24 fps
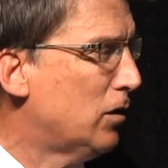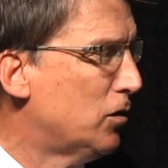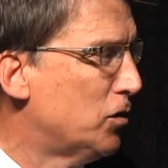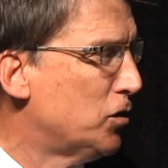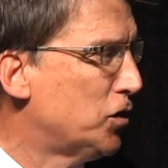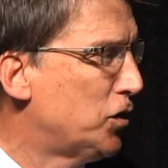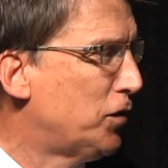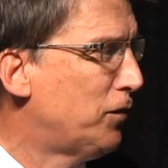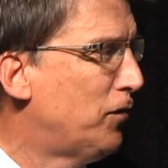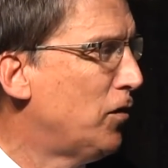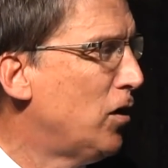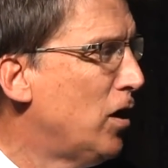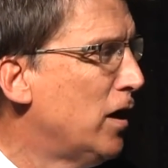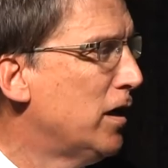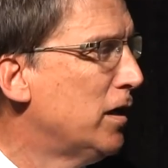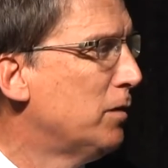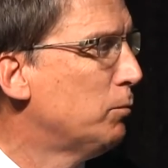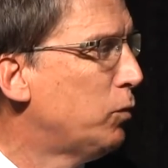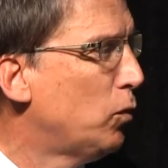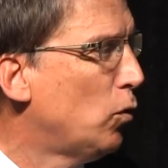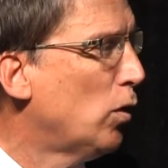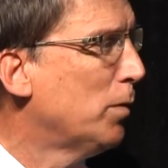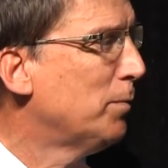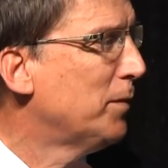for
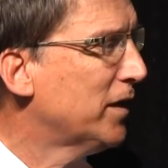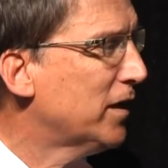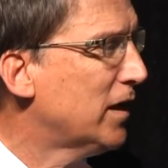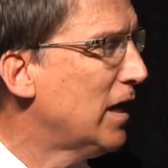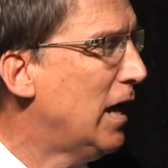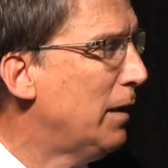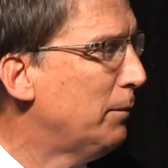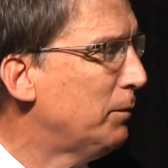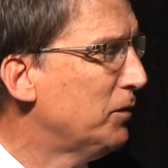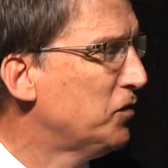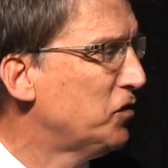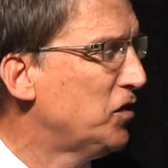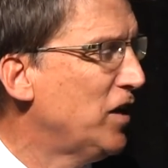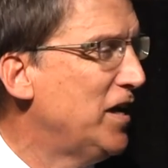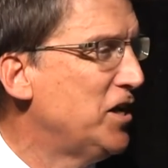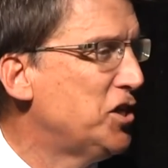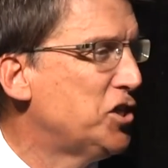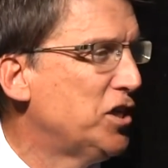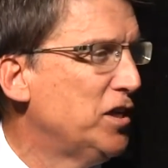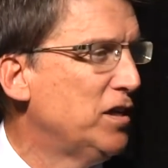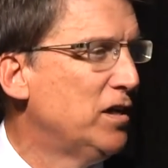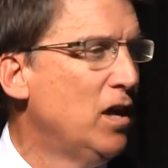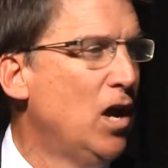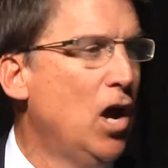unemployment
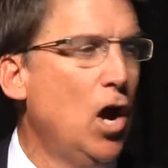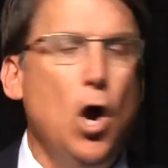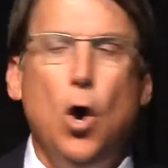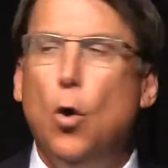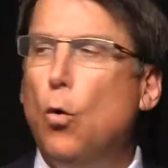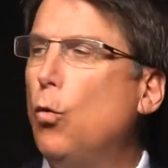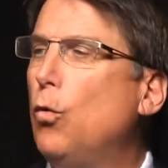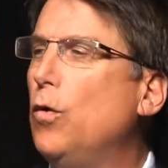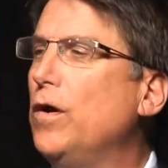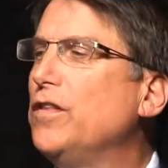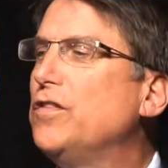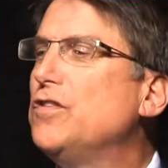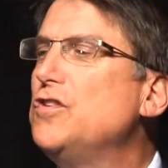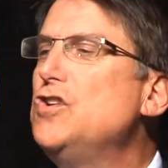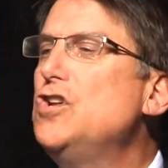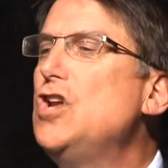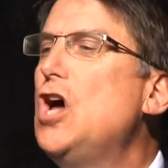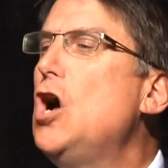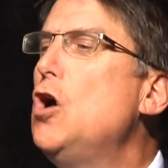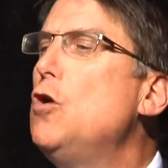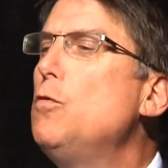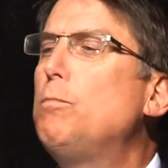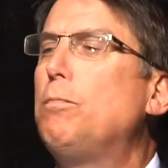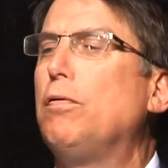compensation with
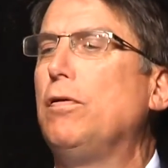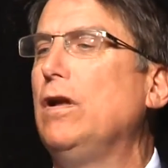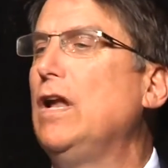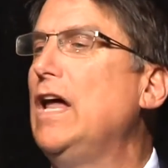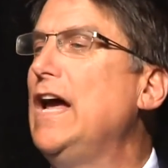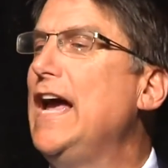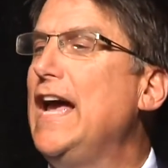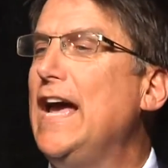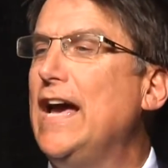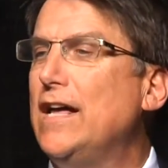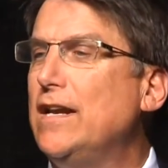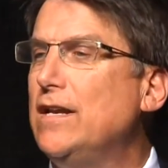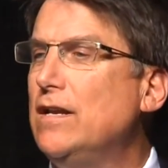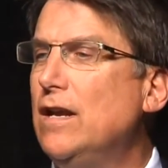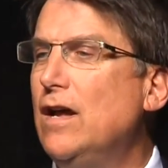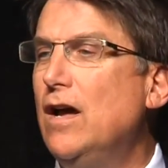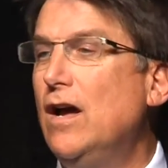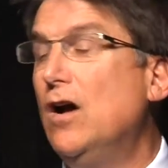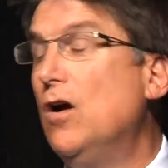no plan